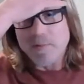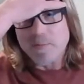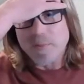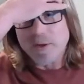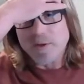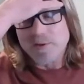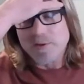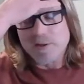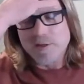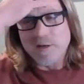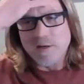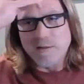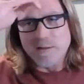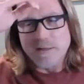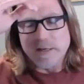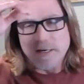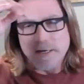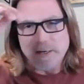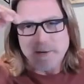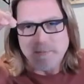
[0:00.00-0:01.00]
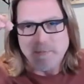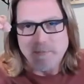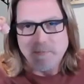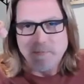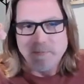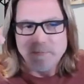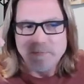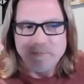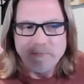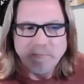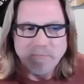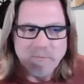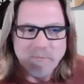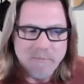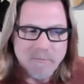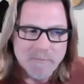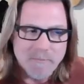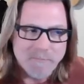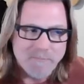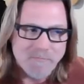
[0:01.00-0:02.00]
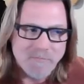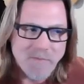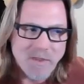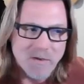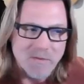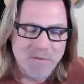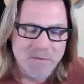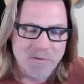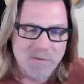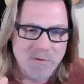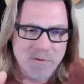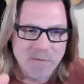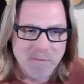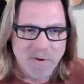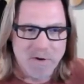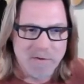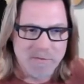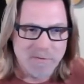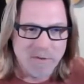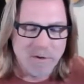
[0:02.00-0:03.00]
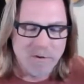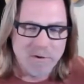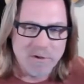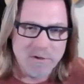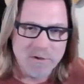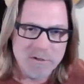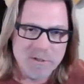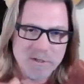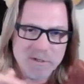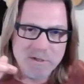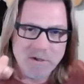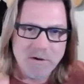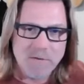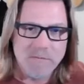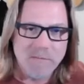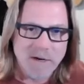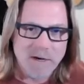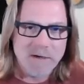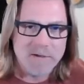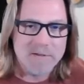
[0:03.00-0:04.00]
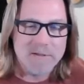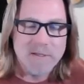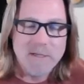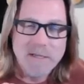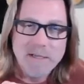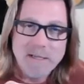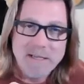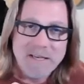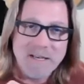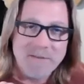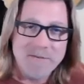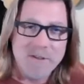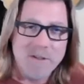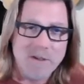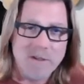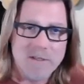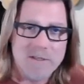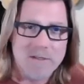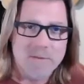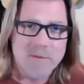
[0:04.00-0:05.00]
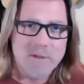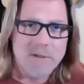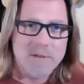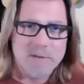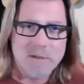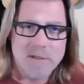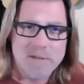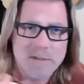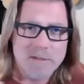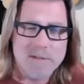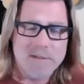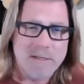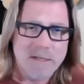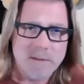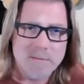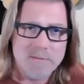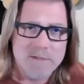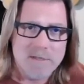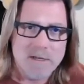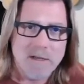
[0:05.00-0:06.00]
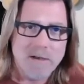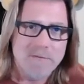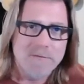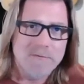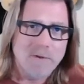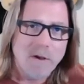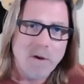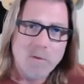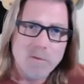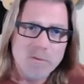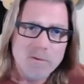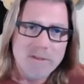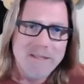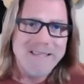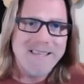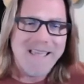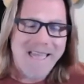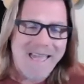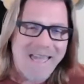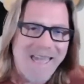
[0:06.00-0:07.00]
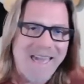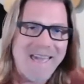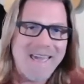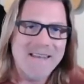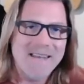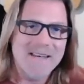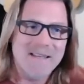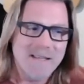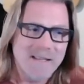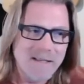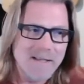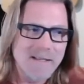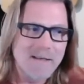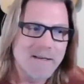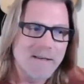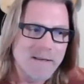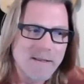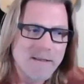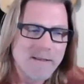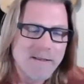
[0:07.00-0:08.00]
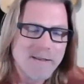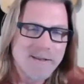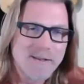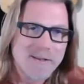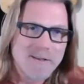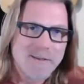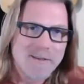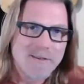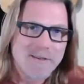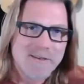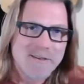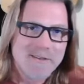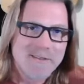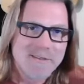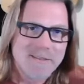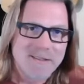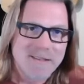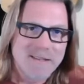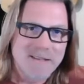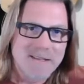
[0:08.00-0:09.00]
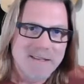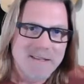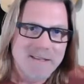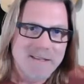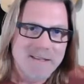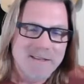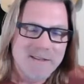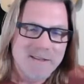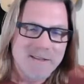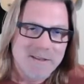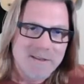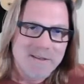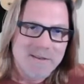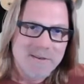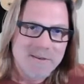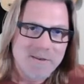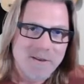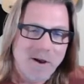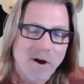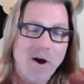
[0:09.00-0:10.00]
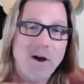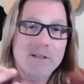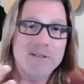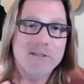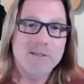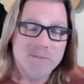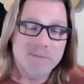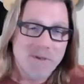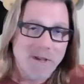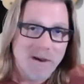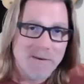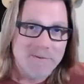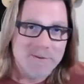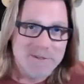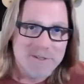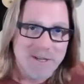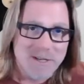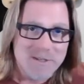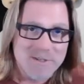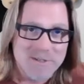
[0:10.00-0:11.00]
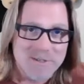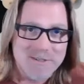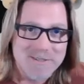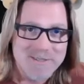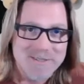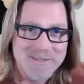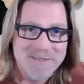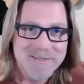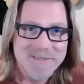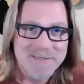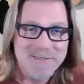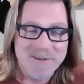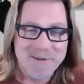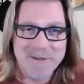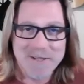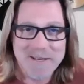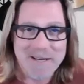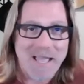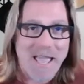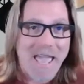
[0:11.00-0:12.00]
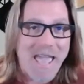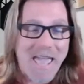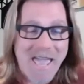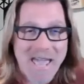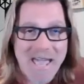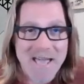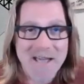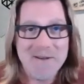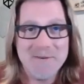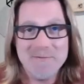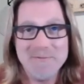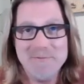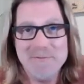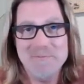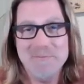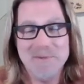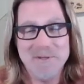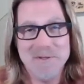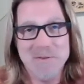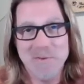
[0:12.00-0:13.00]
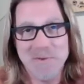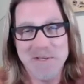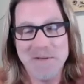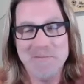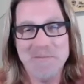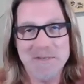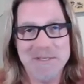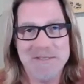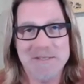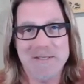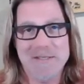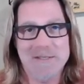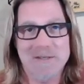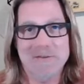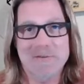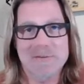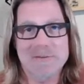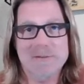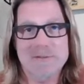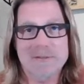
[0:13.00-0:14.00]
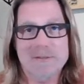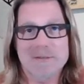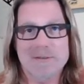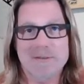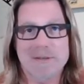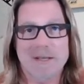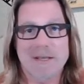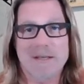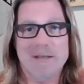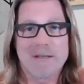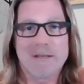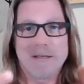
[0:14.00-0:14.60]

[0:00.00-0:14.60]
posted on there through the Bird Flow. Or you can just go to Maris and even look at some of those. It's the same stuff, only add in the awesome conversations that are going to have between business owners. Okay.